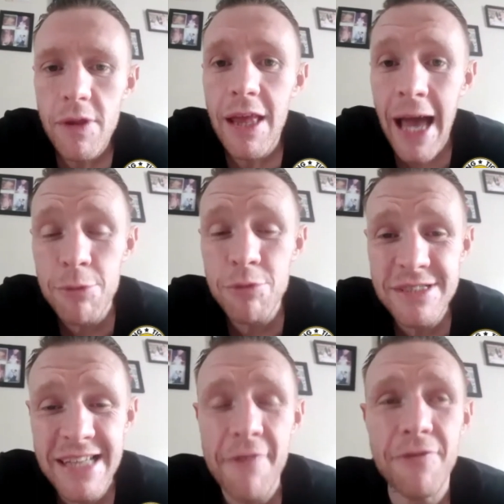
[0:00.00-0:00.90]
it was
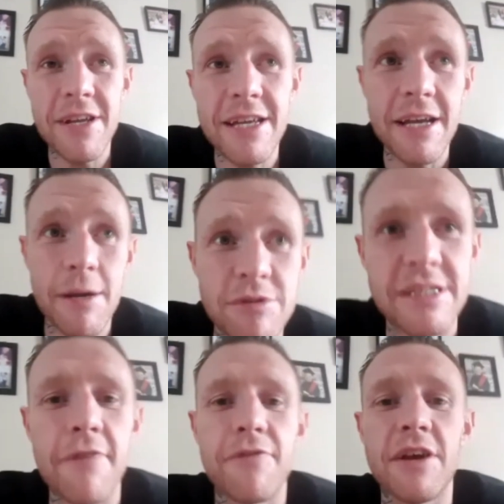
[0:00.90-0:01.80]

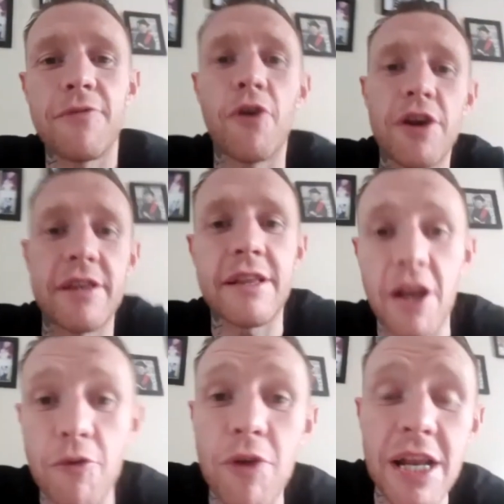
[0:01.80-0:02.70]
definitely a fight that
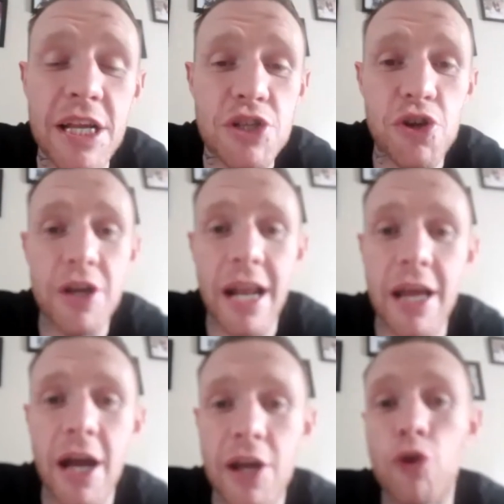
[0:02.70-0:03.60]
I really enjoyed, and
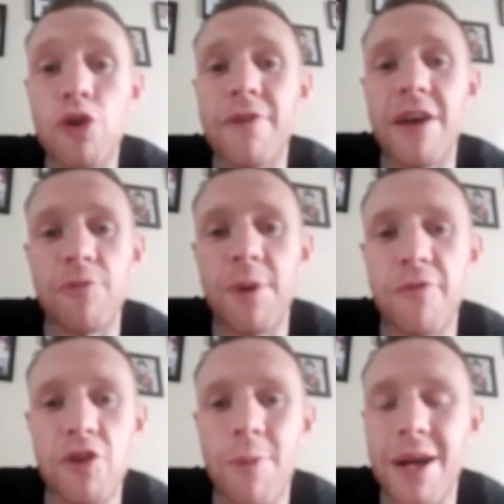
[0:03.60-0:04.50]
I couldn't have asked for a better
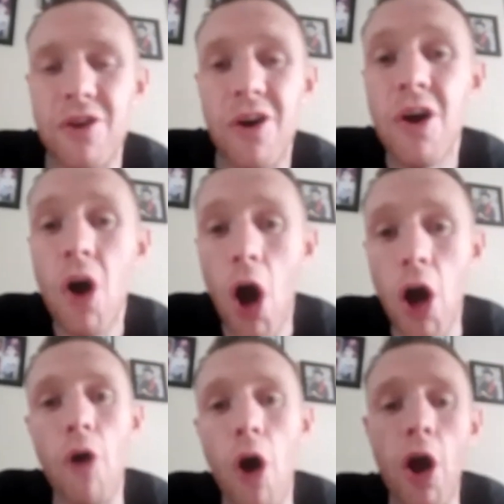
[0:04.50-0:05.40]
fight to come back to.
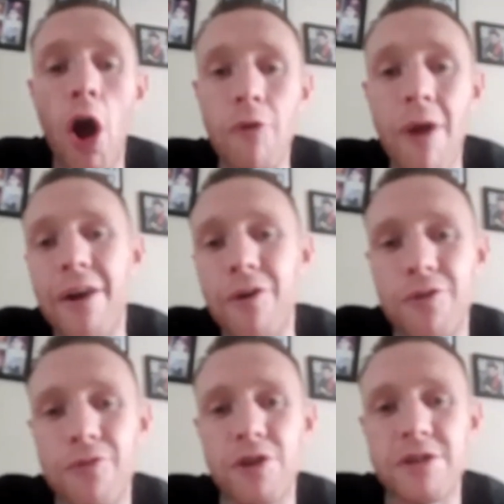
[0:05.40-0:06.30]
I rather
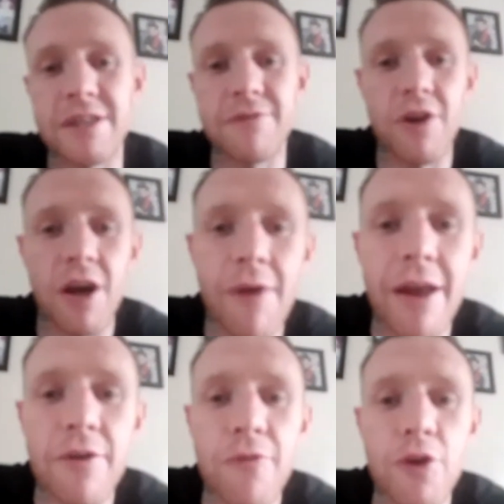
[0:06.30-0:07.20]
those fights, Steve. Like, I
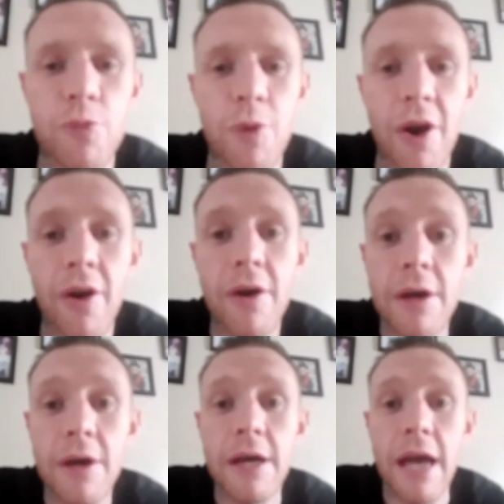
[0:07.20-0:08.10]
rather the fights where
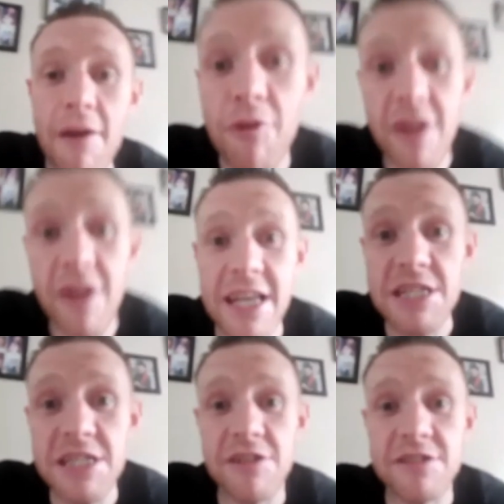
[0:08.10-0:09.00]
everyone's on the
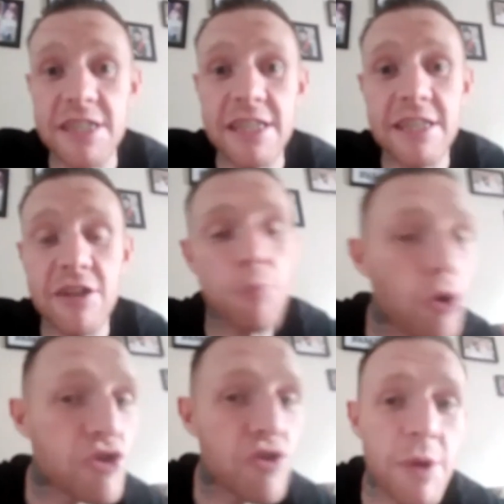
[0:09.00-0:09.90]
edge of their seat. There's
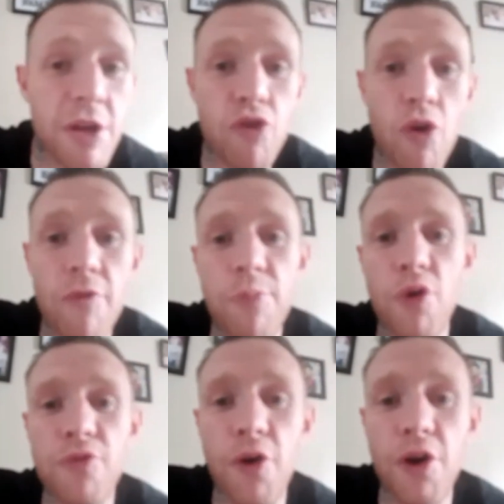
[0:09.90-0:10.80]
punches being thrown from
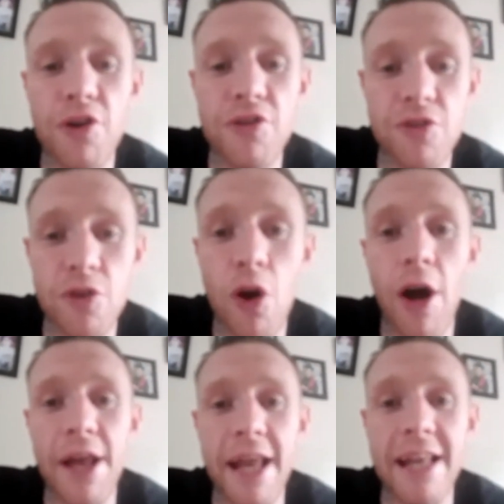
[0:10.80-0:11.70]
both fighters, you know,
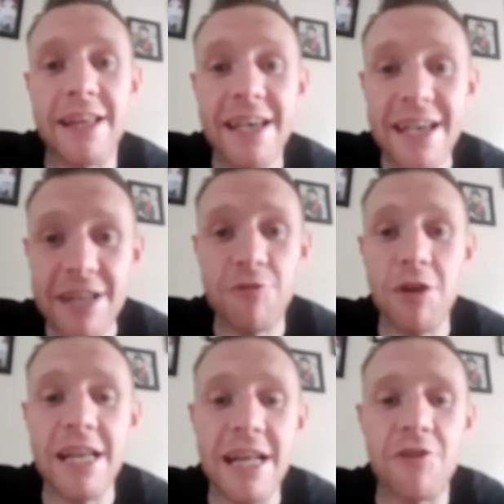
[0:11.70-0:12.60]
and it's
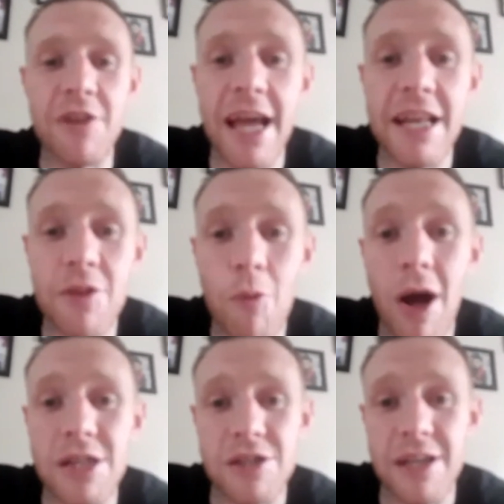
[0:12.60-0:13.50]
really entertaining to
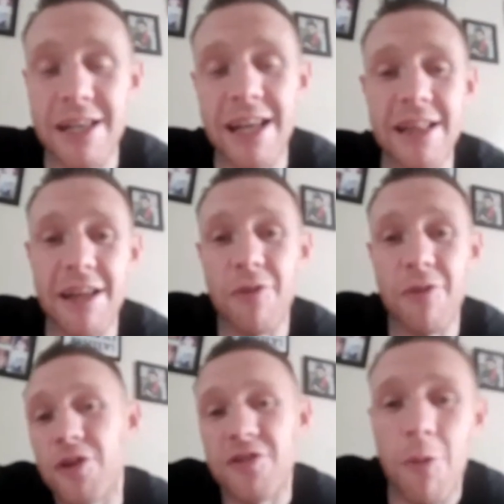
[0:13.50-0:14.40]
watch. Like, and they're the
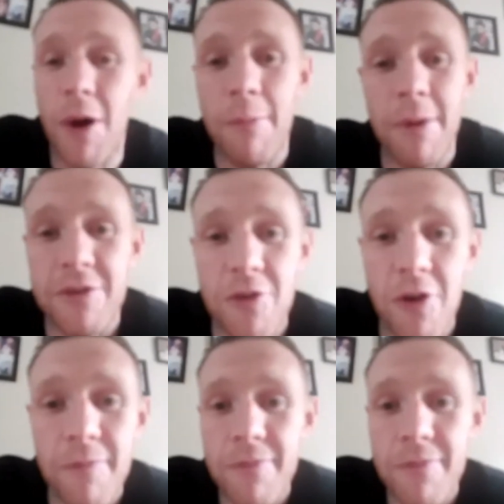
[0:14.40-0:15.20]
fights I want, man. You know.